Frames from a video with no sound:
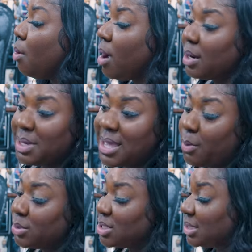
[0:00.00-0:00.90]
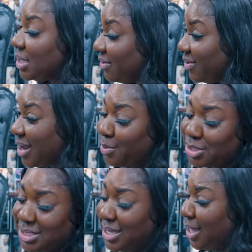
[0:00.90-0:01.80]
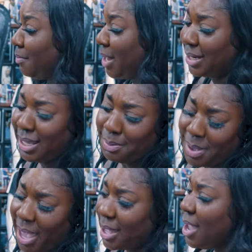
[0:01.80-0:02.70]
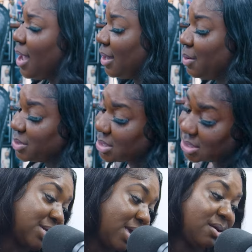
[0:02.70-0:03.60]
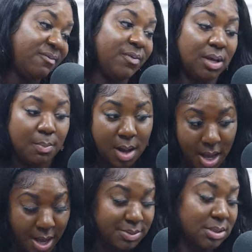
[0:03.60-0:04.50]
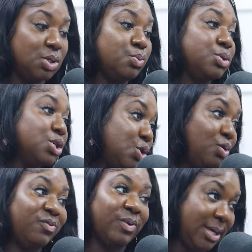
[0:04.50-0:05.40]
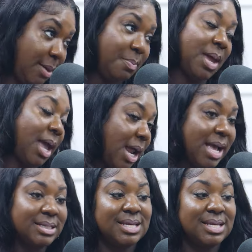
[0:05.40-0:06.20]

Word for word: Part of me, I was just leaving. I was just getting my lick back. And he snake and fucking my opsie. You was just used for get back.